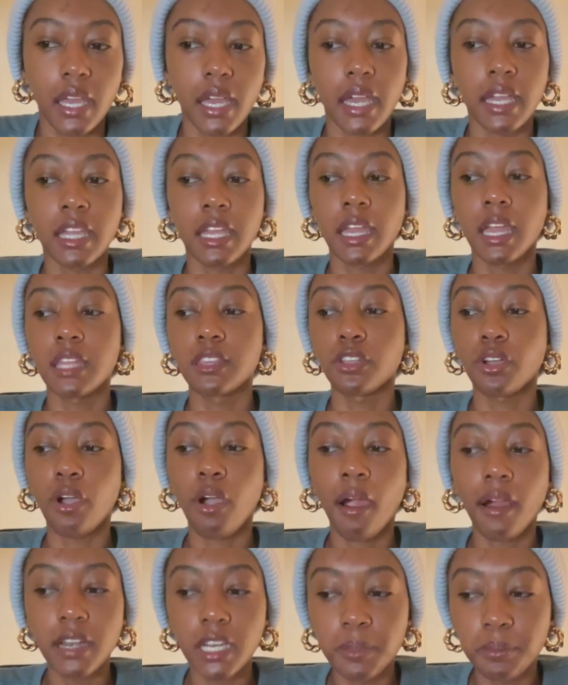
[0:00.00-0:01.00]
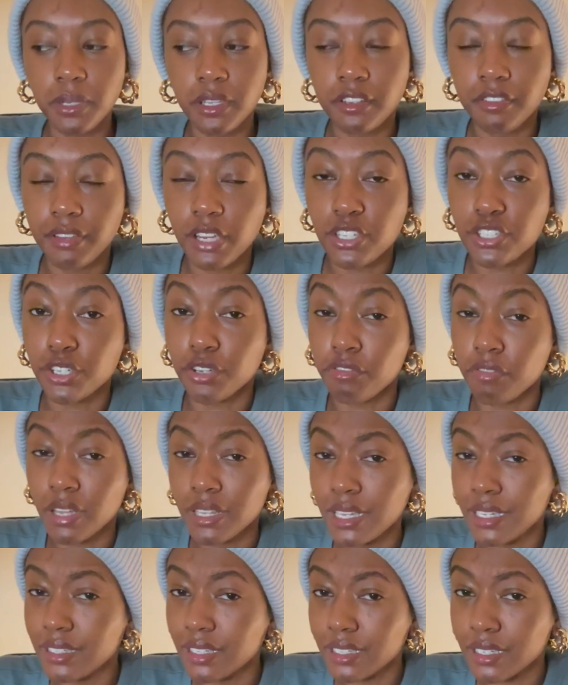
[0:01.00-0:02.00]
Again, the Cardi B feature
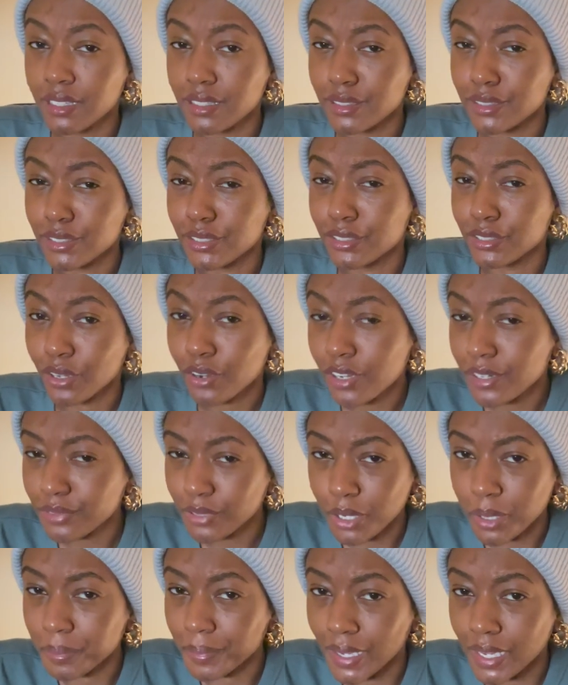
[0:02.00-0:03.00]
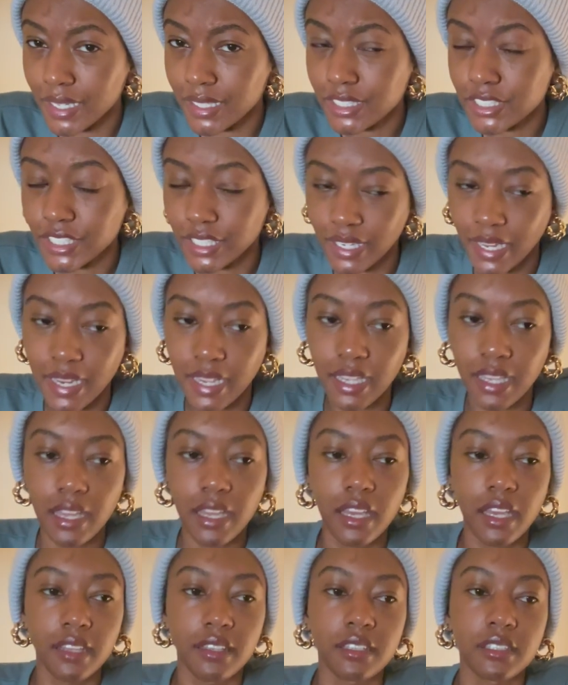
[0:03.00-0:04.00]
really didn't serve her much. Like,
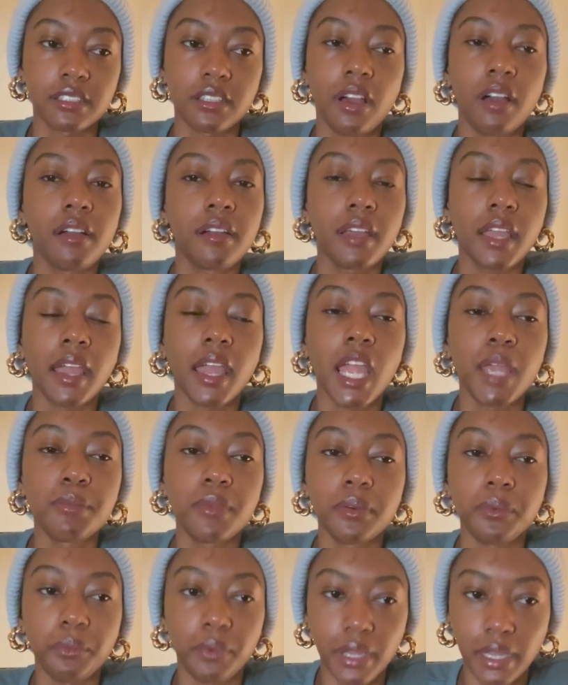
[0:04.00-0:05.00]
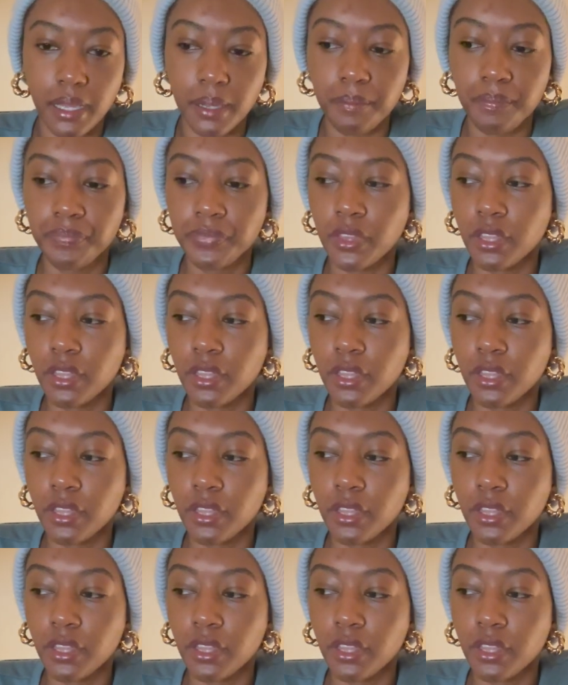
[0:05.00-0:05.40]
the song came and went.